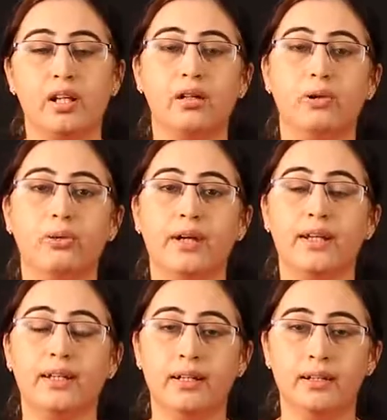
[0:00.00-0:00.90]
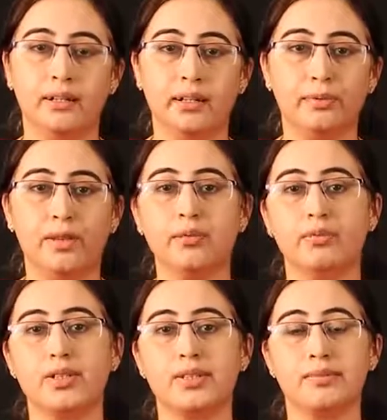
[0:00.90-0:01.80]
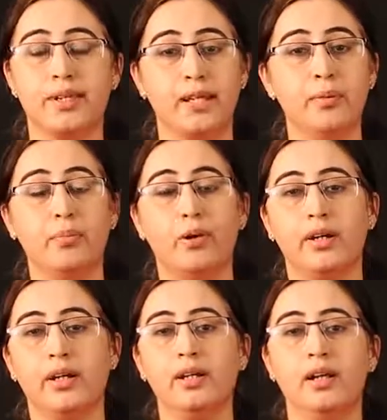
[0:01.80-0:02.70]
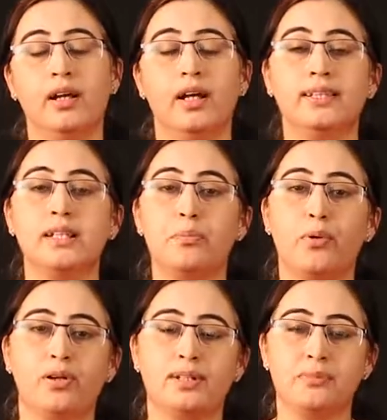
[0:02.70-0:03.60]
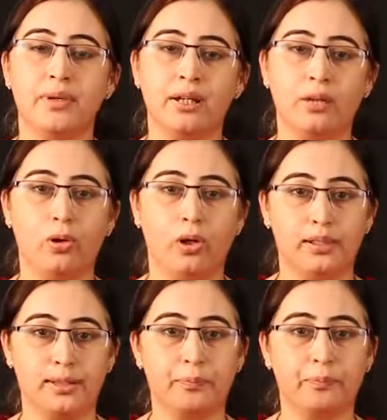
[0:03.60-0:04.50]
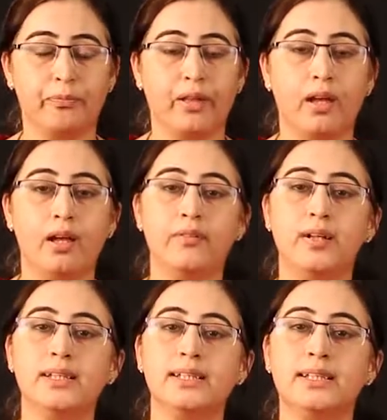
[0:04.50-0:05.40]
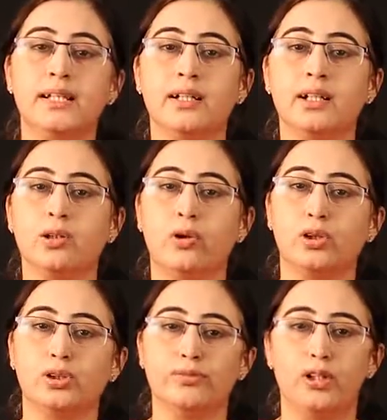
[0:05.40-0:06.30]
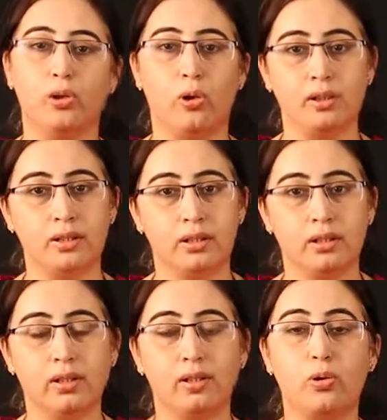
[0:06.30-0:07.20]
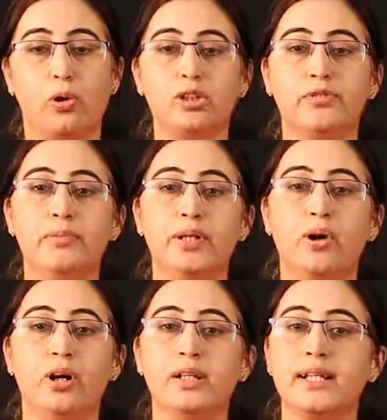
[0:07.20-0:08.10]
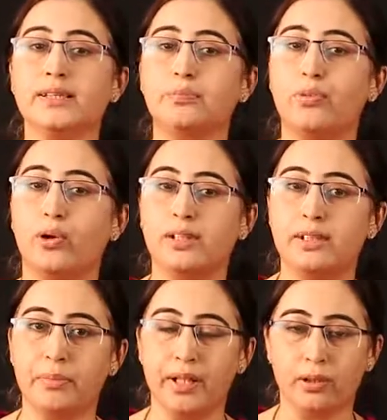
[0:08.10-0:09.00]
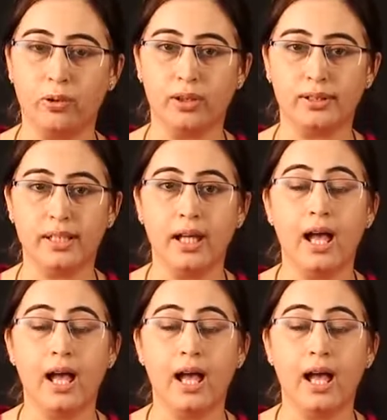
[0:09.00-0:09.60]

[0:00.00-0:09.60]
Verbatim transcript: Now look at the another one which is very important is approximate proximate cause. If there is a single cause of the loss, the cause will be called as proximate cause.